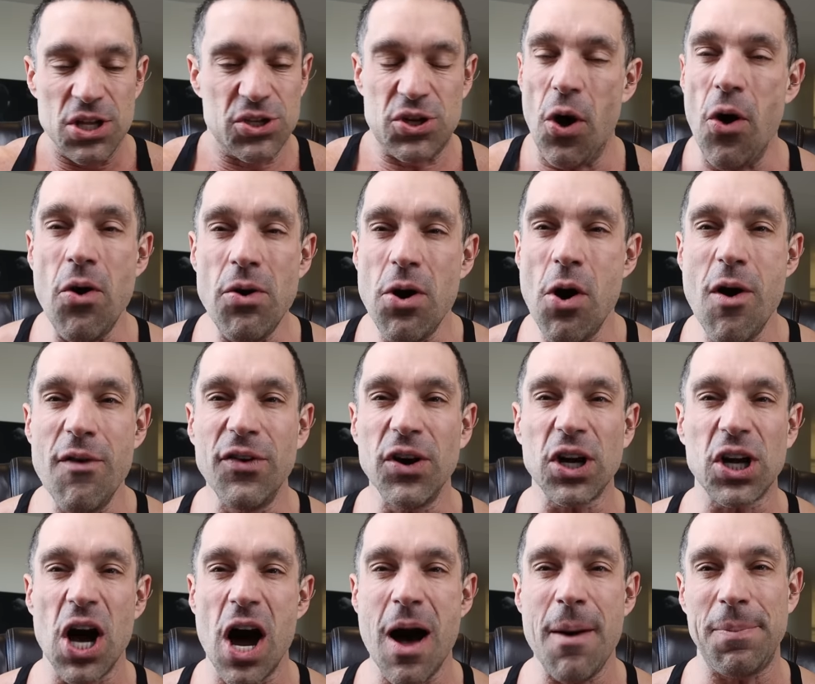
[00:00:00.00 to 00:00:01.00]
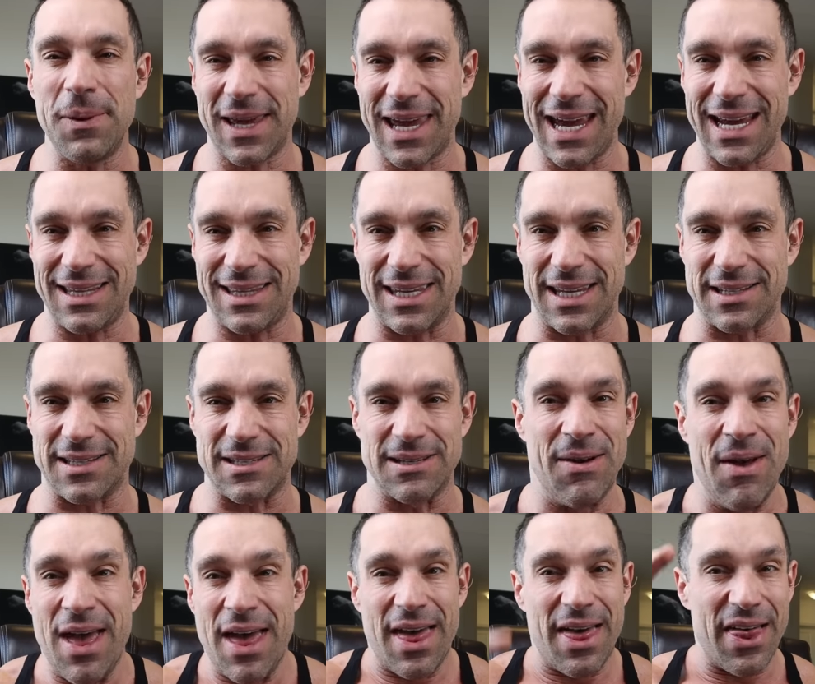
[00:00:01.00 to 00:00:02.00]
Don't overcomplicate this.
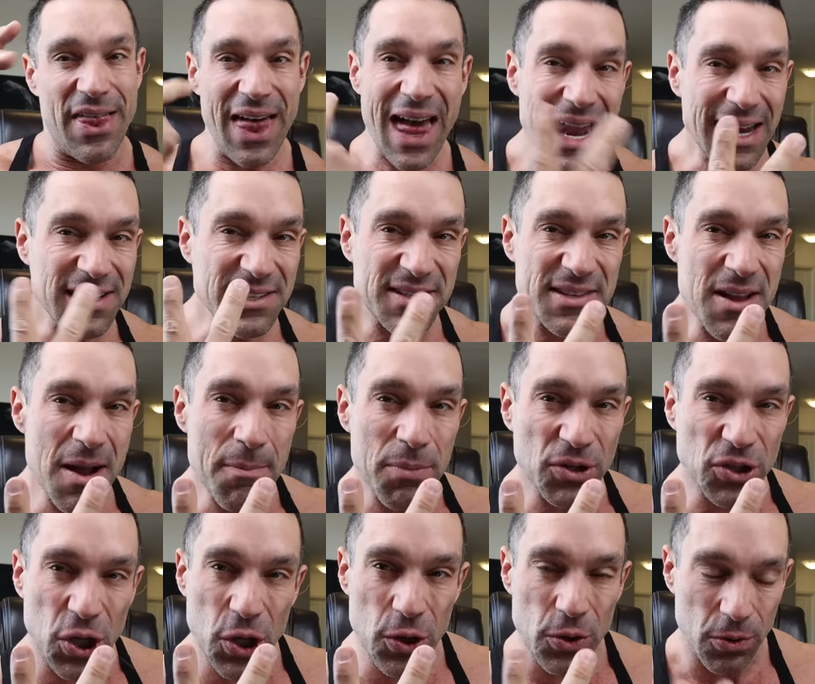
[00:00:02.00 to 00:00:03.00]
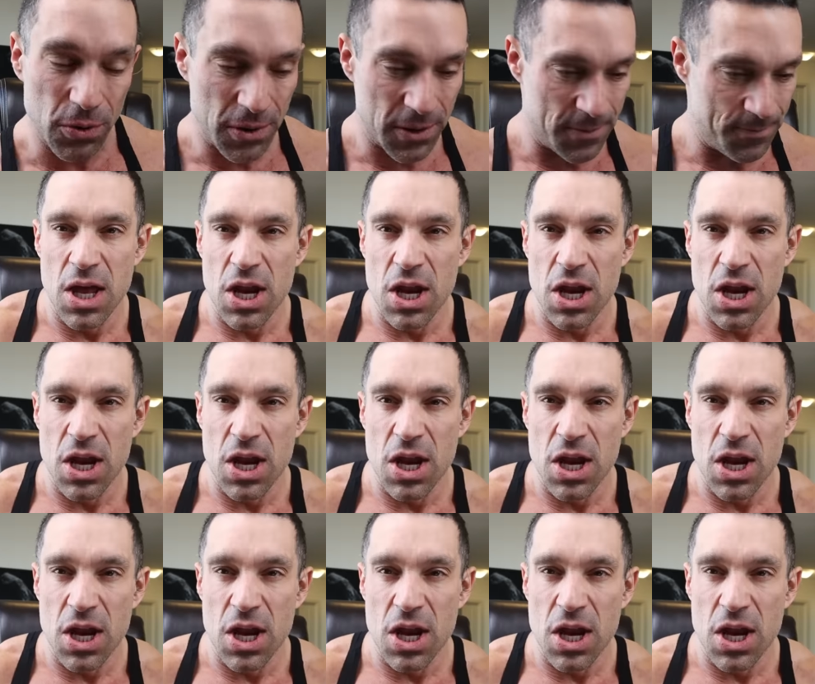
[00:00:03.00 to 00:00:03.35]
That is number two.